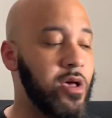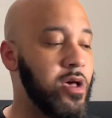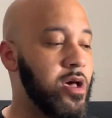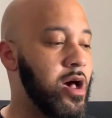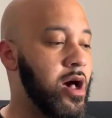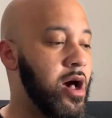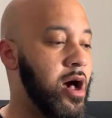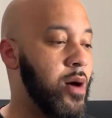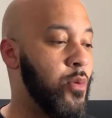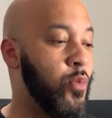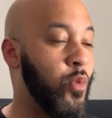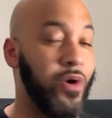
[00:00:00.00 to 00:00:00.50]

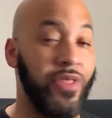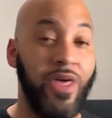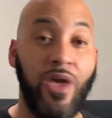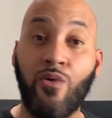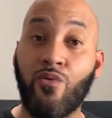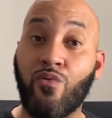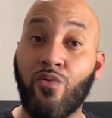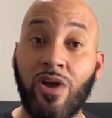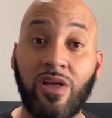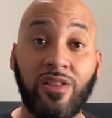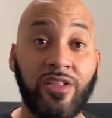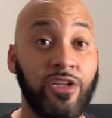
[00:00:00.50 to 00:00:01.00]
where they
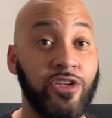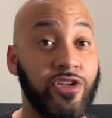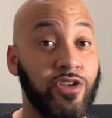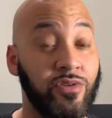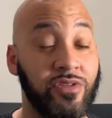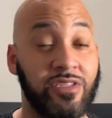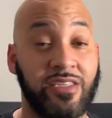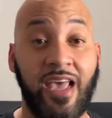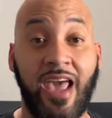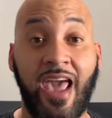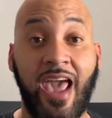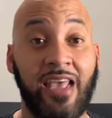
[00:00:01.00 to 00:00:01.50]
really do
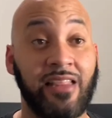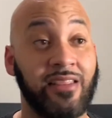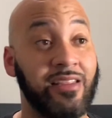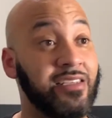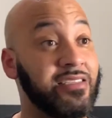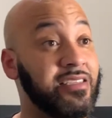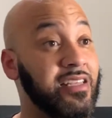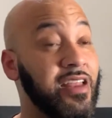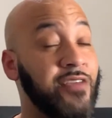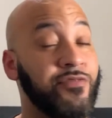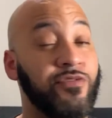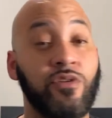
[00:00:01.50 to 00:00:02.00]
say, hey,
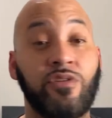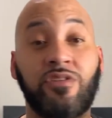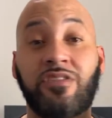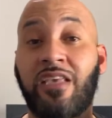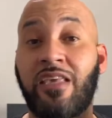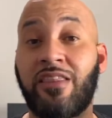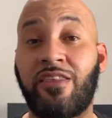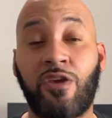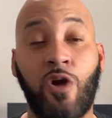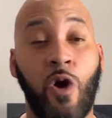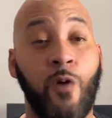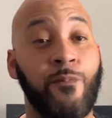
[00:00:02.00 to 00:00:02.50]
listen, if you see
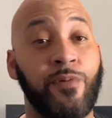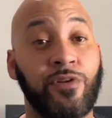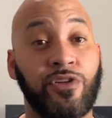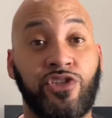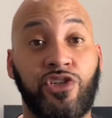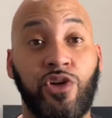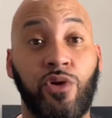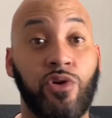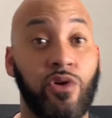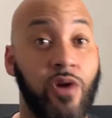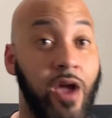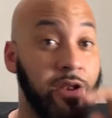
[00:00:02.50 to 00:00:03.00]
the open
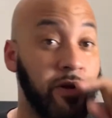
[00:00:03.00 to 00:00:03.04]
shooter,